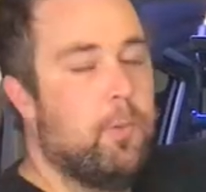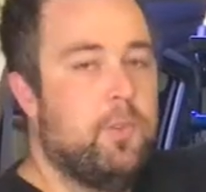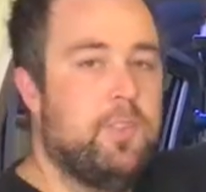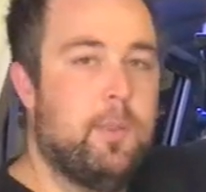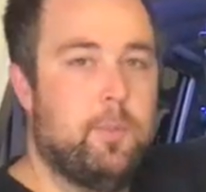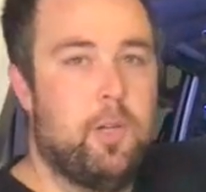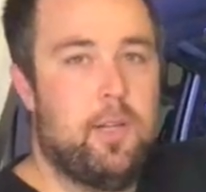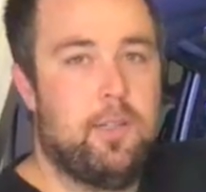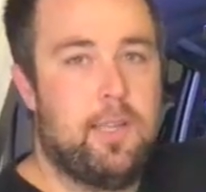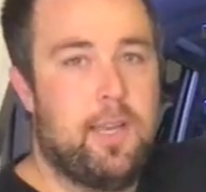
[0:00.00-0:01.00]
want some
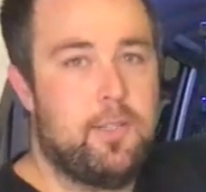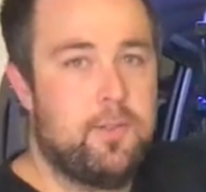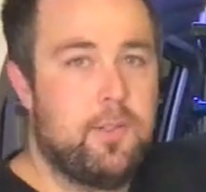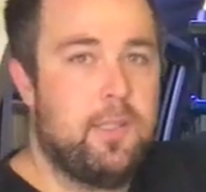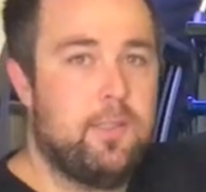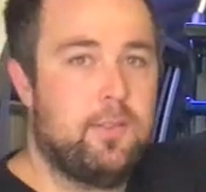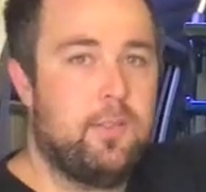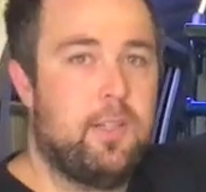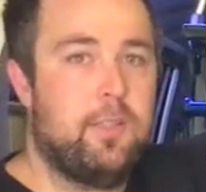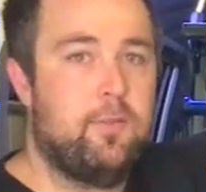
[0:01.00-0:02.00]
kind of cage around the
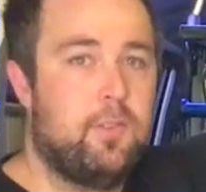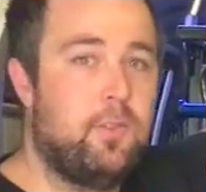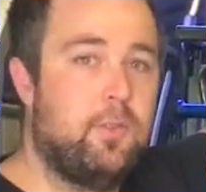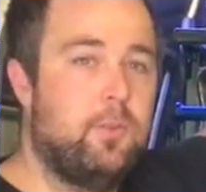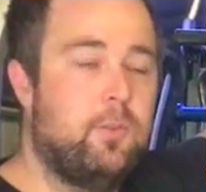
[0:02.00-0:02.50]
side if you do.